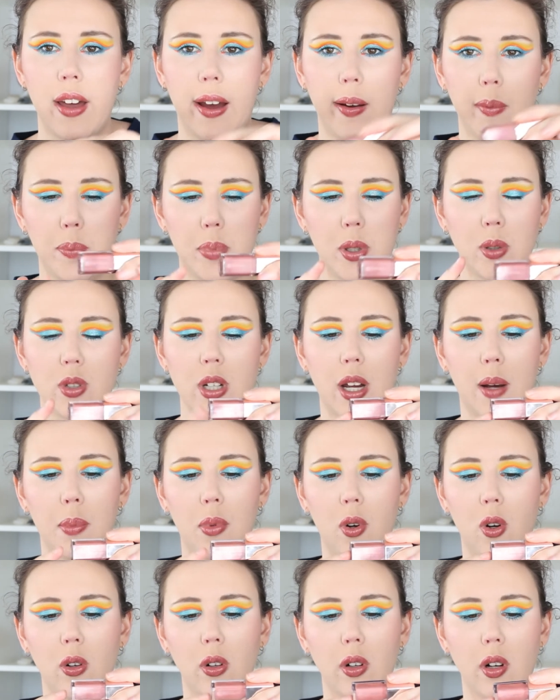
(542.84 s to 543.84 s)
that built
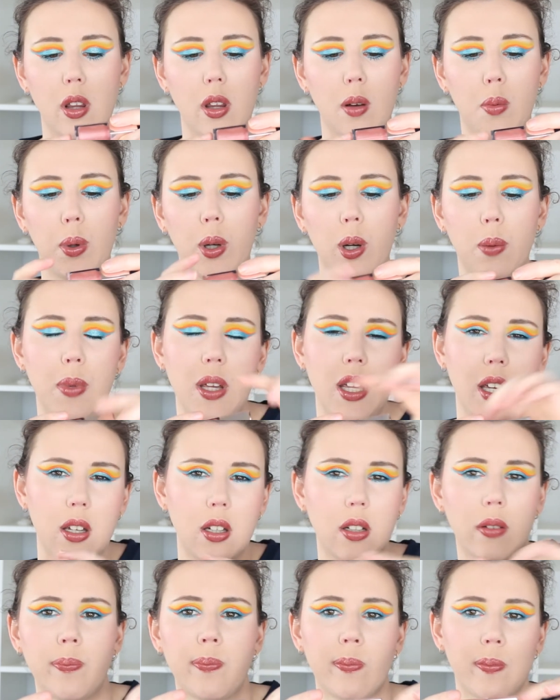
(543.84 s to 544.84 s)
up on the bottom
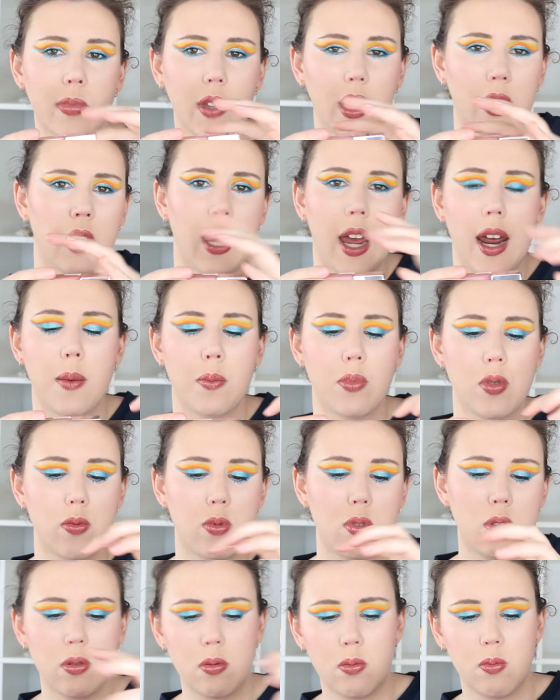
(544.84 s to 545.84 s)
here came
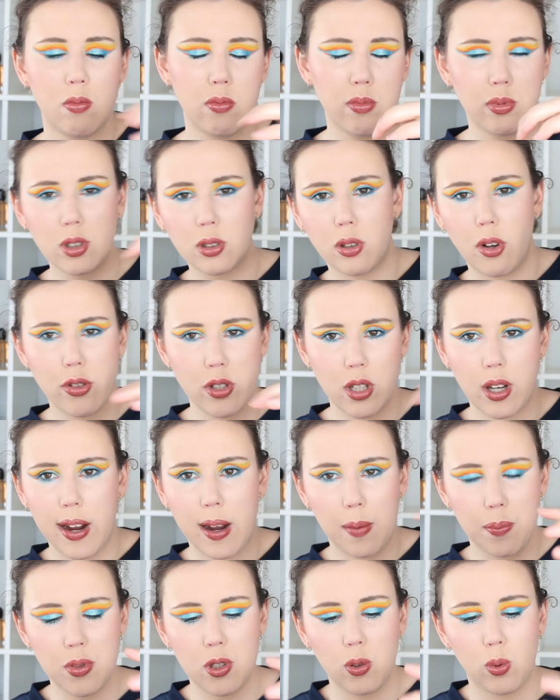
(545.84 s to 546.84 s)
closer
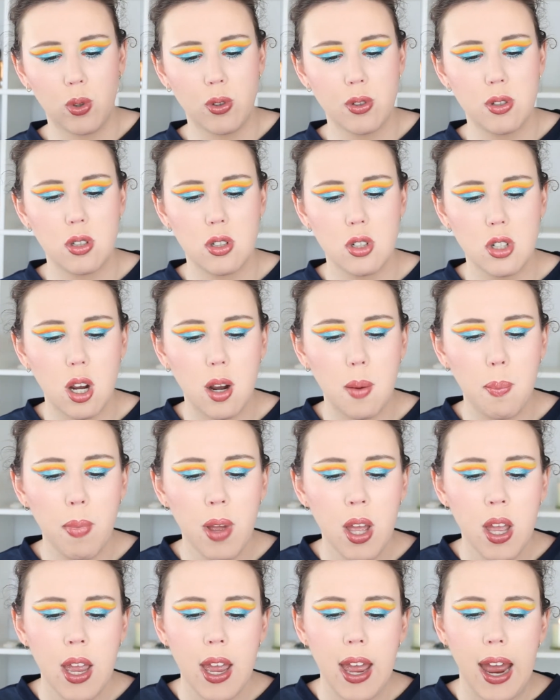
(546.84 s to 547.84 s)
up towards the
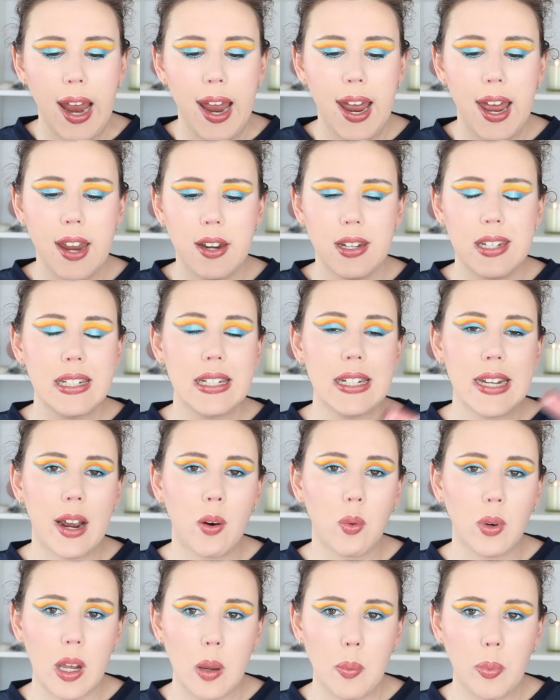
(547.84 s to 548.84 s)
top. And
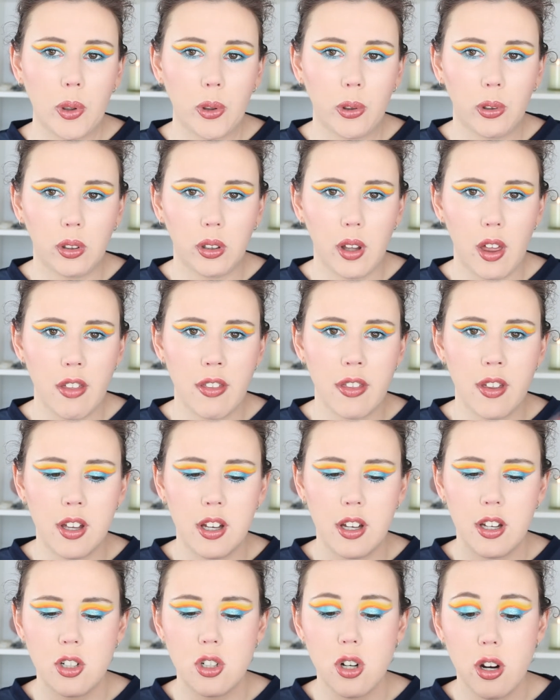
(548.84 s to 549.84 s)
now when I pull
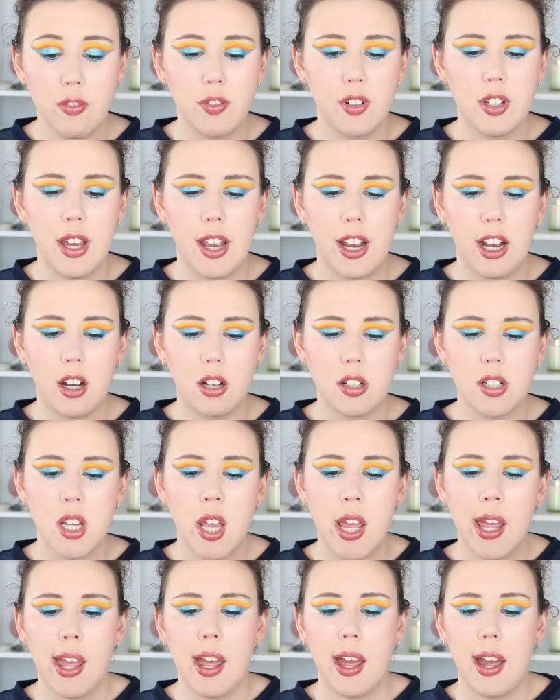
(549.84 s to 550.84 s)
the Doe foot out,
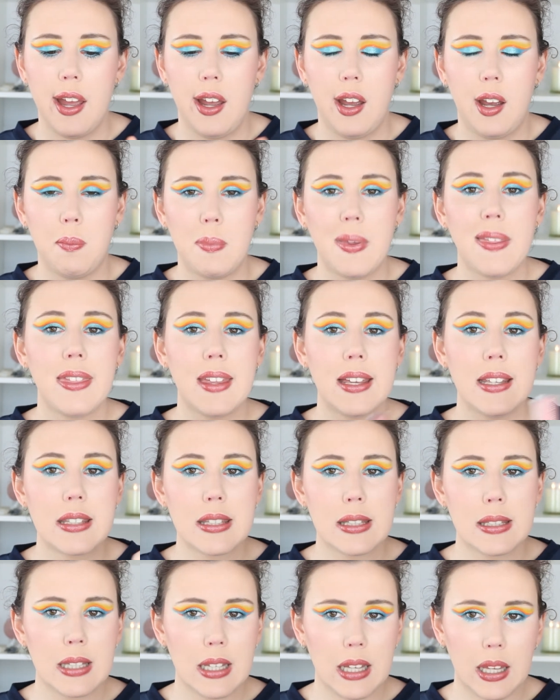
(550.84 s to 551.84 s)

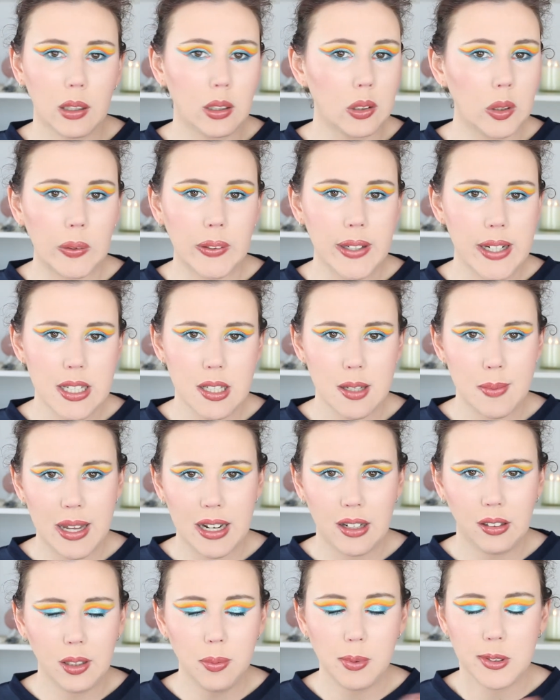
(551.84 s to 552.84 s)
there's a glorious
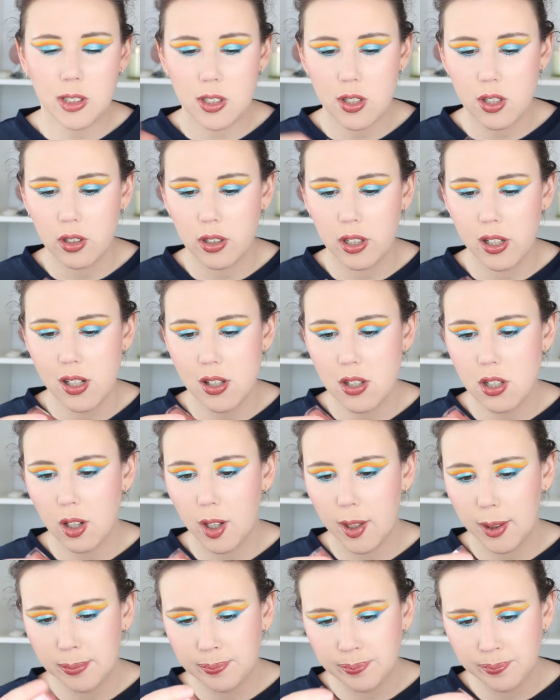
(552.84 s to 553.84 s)
amount of lip gloss on it.
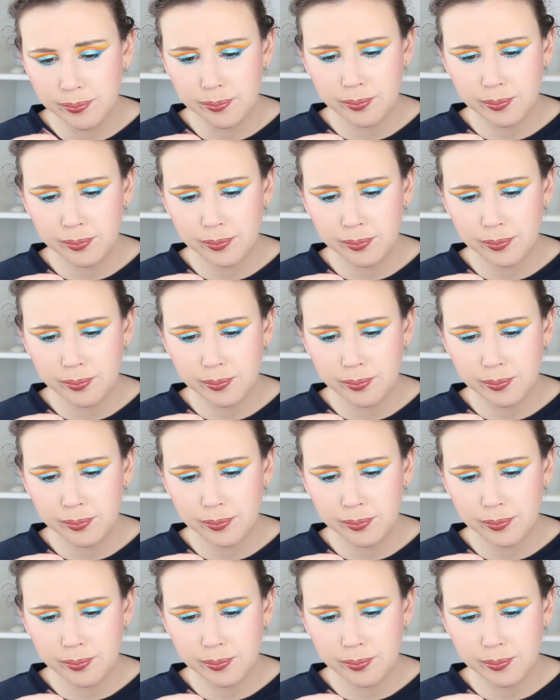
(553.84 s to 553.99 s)
So